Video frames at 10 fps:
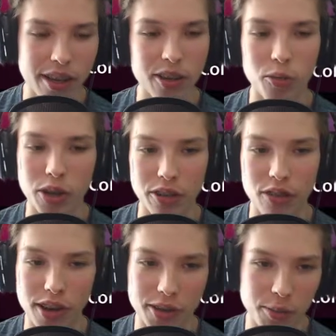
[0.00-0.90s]
what your
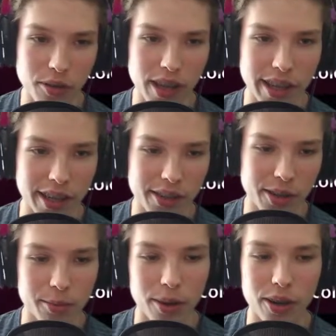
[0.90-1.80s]
friends are playing in a certain
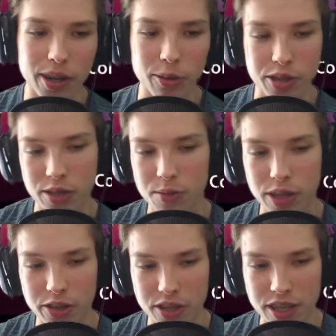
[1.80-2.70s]
party, which is pretty
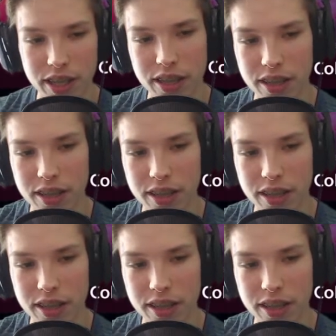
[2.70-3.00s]
interesting.